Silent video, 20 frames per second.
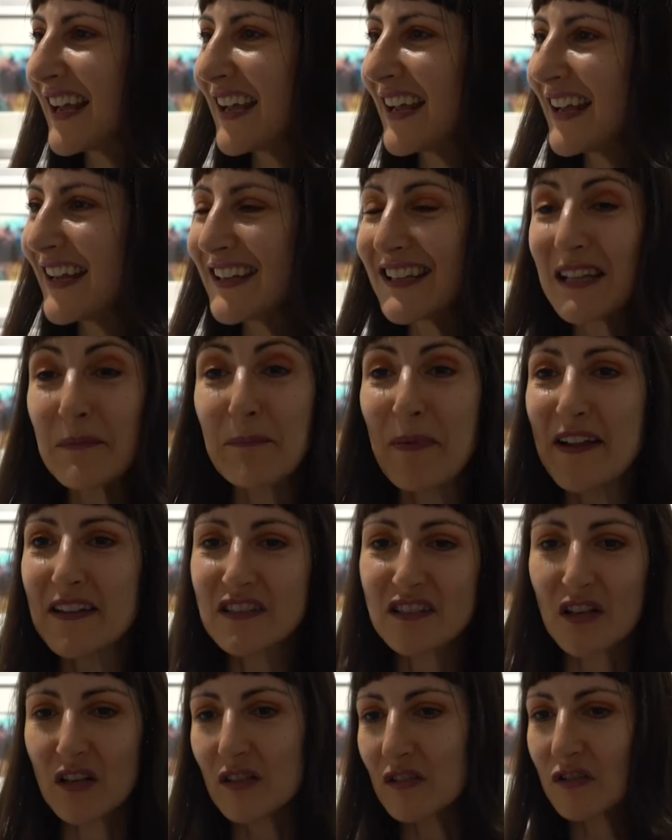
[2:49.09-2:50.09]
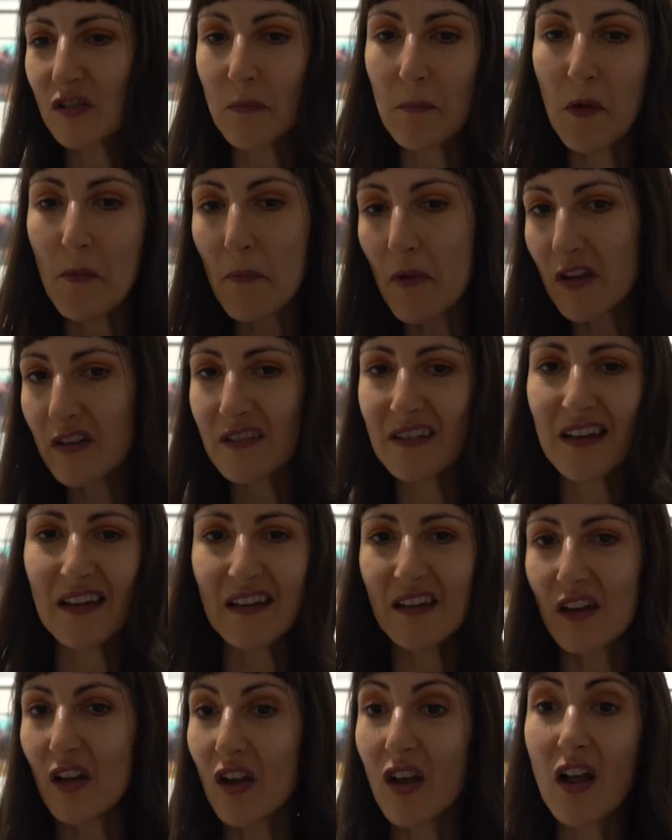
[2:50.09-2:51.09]
It depends on the moment
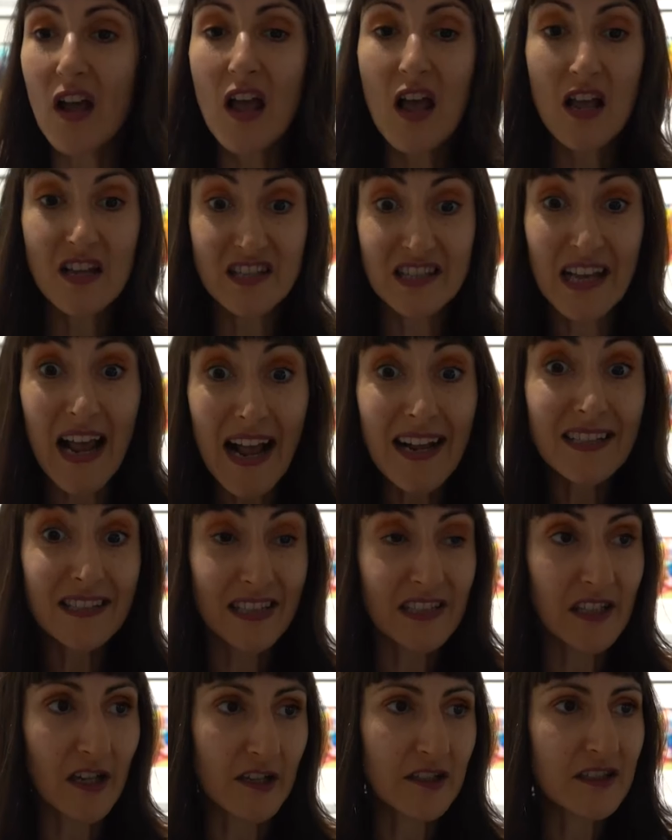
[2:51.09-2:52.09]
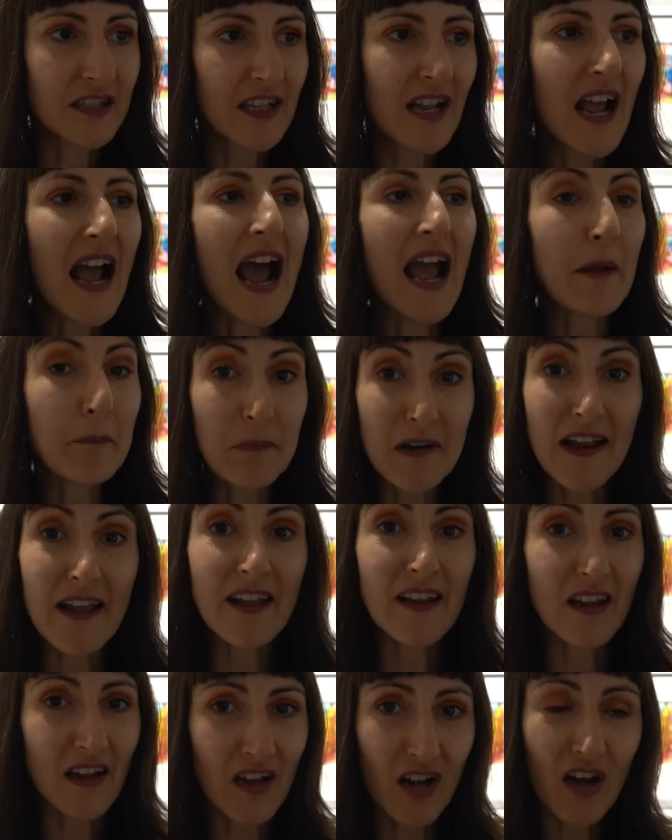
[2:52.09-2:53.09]
and the accident. I
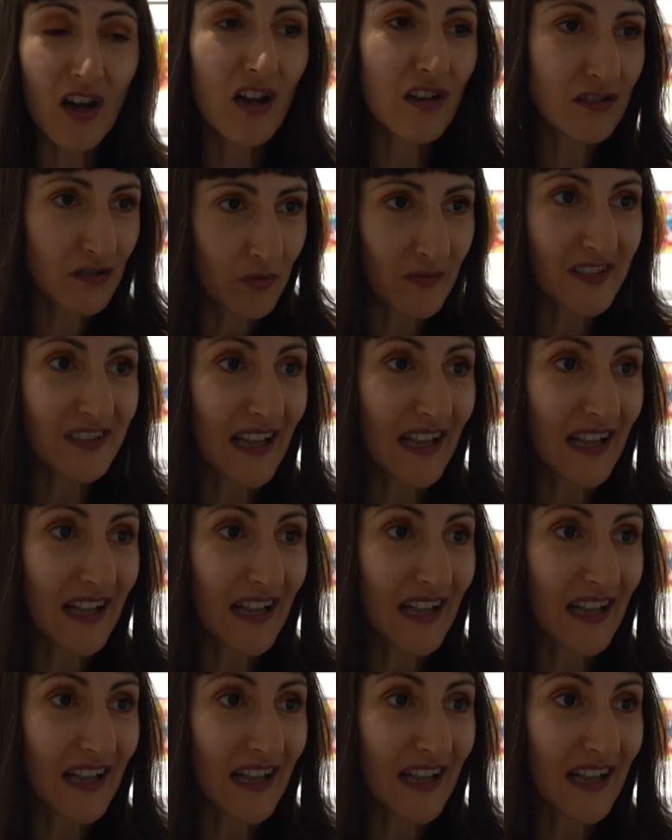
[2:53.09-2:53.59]
play a lot with